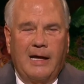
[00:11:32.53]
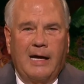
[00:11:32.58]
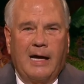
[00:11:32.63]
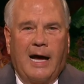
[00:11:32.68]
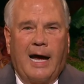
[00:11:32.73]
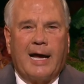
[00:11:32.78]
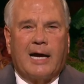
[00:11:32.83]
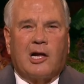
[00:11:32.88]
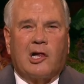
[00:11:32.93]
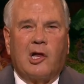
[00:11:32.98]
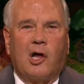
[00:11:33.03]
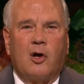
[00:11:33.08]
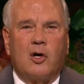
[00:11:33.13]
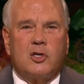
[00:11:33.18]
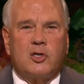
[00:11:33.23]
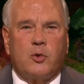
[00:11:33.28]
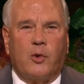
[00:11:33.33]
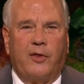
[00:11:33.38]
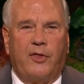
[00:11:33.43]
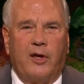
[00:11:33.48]
I
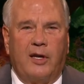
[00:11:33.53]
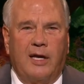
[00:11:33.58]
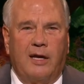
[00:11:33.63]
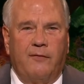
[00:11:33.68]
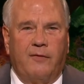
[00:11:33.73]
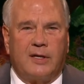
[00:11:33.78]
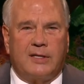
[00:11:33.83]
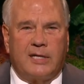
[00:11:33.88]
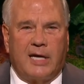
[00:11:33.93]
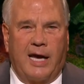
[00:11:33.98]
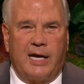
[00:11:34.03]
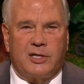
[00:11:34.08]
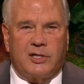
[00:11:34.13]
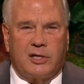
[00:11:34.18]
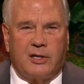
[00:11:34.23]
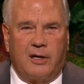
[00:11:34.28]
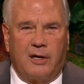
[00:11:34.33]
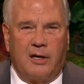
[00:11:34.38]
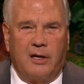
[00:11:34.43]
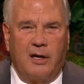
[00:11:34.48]
close with an
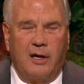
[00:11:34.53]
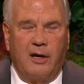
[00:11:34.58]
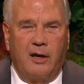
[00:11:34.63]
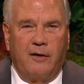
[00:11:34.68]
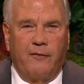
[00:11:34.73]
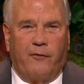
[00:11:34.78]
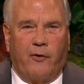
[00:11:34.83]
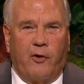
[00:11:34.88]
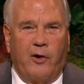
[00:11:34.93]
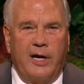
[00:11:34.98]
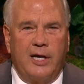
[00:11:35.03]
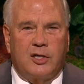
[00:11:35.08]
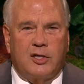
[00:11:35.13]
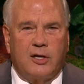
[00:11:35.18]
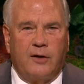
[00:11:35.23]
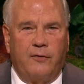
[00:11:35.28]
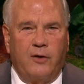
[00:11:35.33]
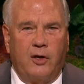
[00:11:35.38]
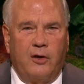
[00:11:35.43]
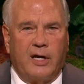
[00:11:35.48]
invitation for each
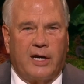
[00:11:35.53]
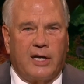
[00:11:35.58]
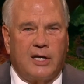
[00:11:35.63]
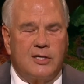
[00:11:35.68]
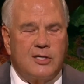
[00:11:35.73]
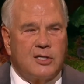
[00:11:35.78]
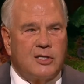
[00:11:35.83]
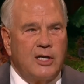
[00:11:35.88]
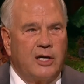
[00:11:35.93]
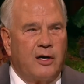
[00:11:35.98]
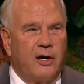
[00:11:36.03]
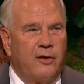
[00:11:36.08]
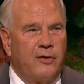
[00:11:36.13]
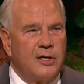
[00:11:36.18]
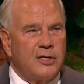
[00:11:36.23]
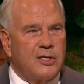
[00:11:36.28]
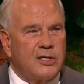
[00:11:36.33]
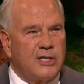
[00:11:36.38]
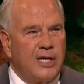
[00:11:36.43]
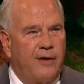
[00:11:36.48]
of you to consider the
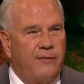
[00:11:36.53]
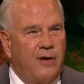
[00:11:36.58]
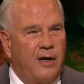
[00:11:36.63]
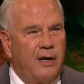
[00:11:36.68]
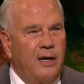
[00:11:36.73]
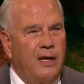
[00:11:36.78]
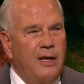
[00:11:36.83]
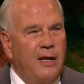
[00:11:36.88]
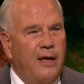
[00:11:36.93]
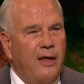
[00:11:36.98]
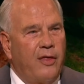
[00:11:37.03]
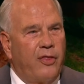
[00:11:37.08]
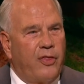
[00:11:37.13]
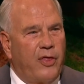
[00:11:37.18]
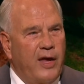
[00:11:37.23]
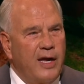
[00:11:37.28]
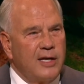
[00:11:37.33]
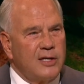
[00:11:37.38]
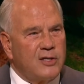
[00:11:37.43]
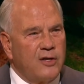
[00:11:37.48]
seven
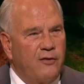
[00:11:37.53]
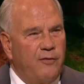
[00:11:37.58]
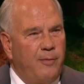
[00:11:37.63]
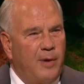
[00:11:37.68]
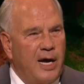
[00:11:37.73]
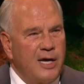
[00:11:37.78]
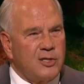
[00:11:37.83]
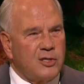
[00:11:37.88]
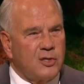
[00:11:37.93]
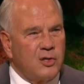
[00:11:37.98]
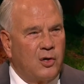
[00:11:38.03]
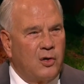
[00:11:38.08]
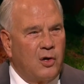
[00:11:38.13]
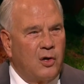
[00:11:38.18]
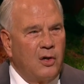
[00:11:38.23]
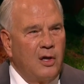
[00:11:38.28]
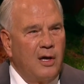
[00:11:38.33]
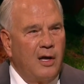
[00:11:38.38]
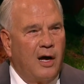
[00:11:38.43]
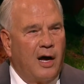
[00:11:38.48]
things of my
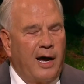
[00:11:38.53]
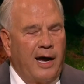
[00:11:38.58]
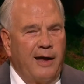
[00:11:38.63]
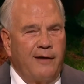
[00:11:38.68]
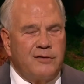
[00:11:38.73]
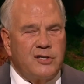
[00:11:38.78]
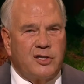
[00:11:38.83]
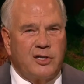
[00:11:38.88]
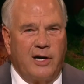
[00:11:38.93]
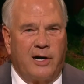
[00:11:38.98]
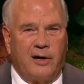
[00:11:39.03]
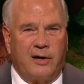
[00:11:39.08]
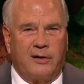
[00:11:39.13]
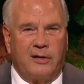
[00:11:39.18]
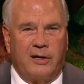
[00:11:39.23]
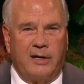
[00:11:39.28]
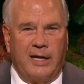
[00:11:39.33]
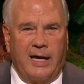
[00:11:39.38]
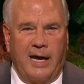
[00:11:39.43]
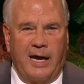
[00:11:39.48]
soul I have shared
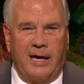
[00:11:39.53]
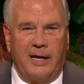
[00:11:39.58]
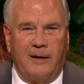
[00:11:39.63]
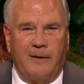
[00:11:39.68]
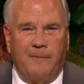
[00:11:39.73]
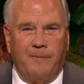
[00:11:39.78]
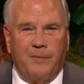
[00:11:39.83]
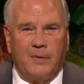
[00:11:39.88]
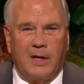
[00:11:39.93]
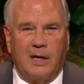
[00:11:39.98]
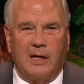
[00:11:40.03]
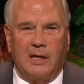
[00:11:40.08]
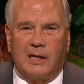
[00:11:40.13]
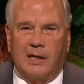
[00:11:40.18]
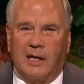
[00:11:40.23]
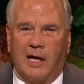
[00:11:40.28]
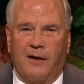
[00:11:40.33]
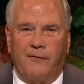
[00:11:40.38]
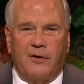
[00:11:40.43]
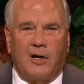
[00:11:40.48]
today.
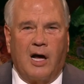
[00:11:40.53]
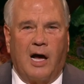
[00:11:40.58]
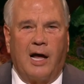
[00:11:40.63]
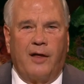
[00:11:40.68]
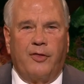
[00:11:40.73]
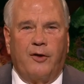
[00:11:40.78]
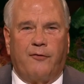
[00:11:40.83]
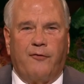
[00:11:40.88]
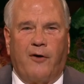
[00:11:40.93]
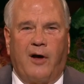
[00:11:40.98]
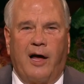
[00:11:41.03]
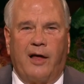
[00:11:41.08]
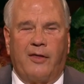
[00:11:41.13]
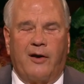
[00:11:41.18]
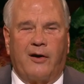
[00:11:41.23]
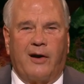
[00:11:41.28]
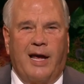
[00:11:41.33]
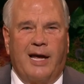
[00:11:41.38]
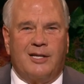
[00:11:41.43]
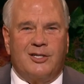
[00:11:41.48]
Love God the
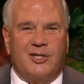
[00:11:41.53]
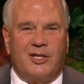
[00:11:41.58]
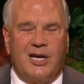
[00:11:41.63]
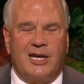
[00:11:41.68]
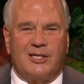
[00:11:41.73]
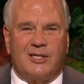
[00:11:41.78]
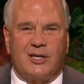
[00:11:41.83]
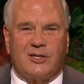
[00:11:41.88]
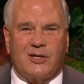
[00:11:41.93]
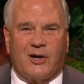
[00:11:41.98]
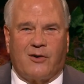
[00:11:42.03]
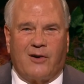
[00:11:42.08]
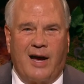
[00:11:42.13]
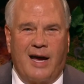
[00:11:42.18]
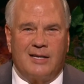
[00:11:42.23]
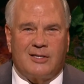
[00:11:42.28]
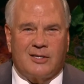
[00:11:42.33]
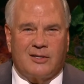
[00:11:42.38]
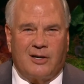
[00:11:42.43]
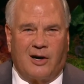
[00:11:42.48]
Father and Jesus
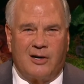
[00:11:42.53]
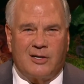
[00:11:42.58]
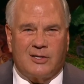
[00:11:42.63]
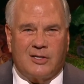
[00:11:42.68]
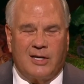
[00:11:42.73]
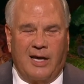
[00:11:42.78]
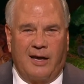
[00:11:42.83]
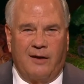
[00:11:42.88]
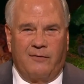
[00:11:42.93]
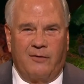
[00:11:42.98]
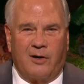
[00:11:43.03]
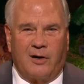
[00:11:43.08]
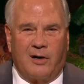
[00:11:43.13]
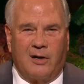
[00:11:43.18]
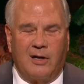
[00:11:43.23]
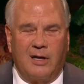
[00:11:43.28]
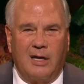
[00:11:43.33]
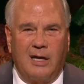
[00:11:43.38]
Christ our Savior.